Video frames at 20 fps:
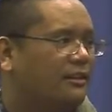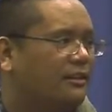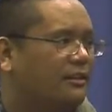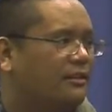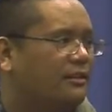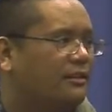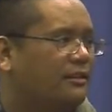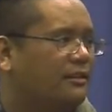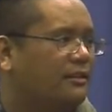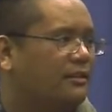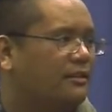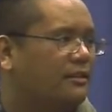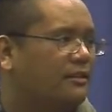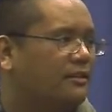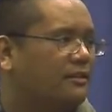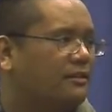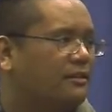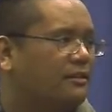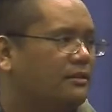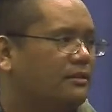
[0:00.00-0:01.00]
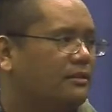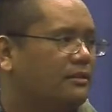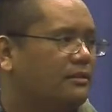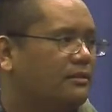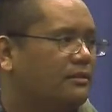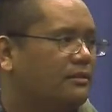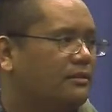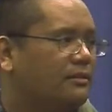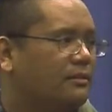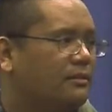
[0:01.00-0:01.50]

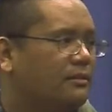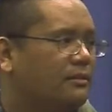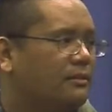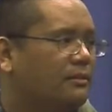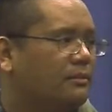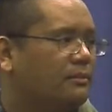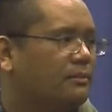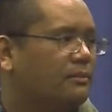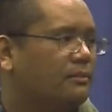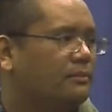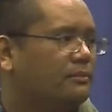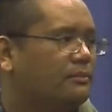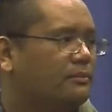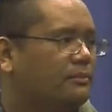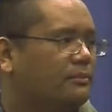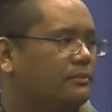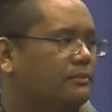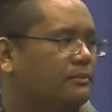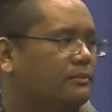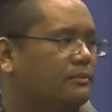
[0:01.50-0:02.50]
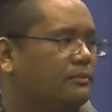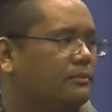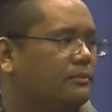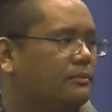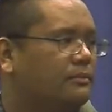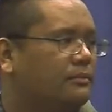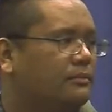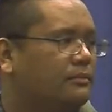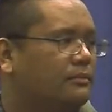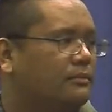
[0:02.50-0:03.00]

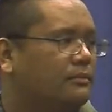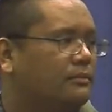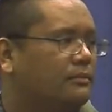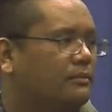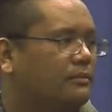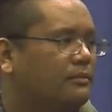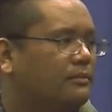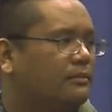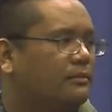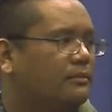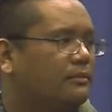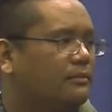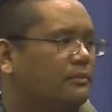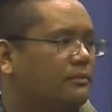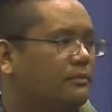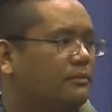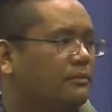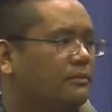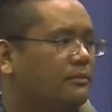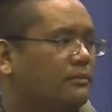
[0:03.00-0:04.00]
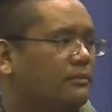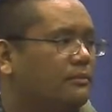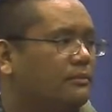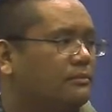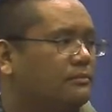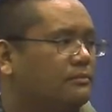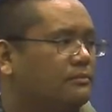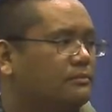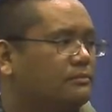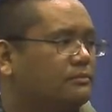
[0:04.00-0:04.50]

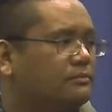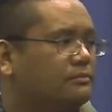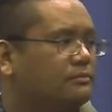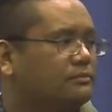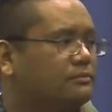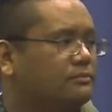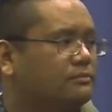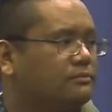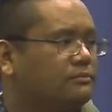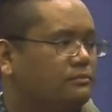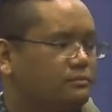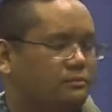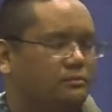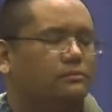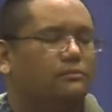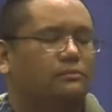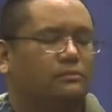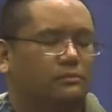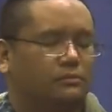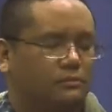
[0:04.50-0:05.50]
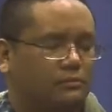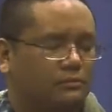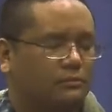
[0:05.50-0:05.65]
The person shown says nothing.